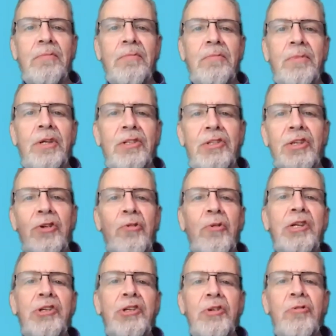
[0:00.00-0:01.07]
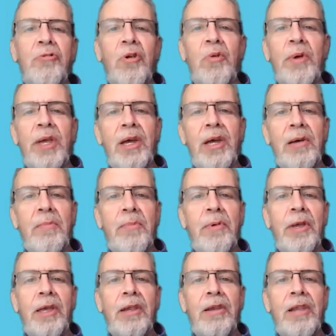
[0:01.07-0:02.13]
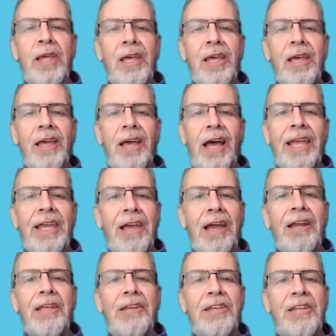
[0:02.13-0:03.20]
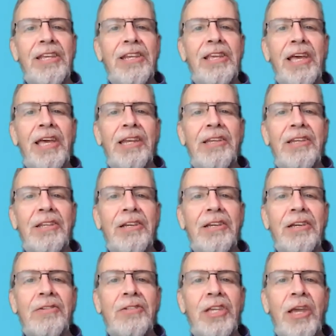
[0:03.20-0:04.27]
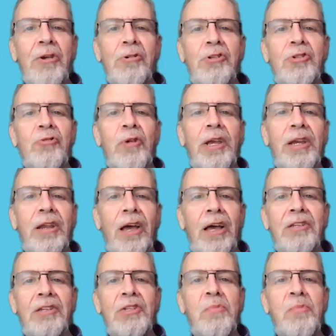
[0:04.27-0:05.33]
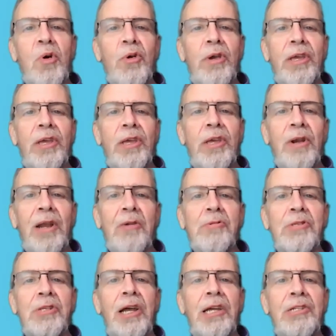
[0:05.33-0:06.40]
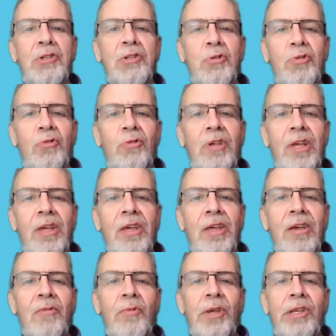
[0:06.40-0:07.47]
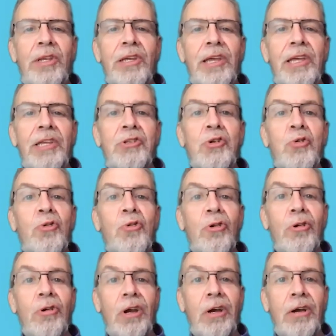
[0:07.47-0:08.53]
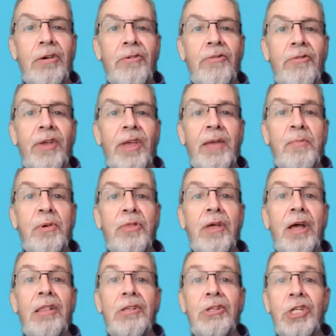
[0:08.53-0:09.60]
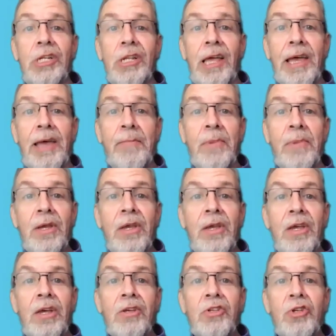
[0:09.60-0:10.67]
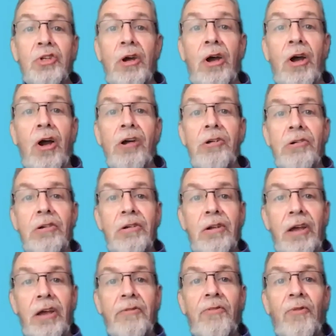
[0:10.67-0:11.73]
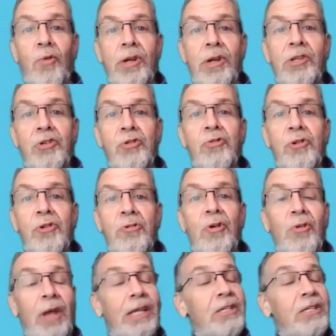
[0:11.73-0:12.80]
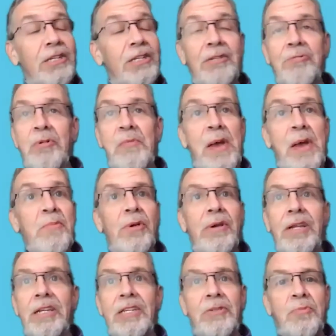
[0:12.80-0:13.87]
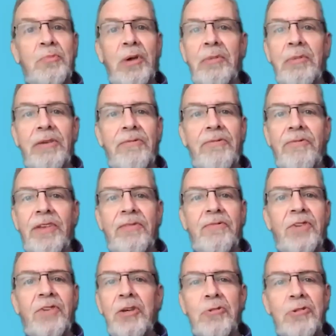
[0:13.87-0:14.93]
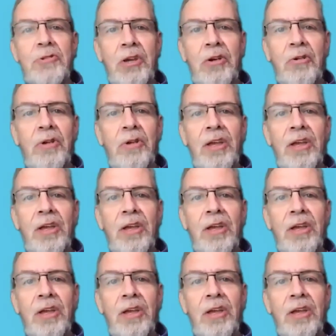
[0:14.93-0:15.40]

consideration growing up. And I kind of did get scared straight on smoking when I was in high school. We did a tour of a pathology lab, saw a heart of a 42-year-old, I still remember it, and it's probably 50 years ago,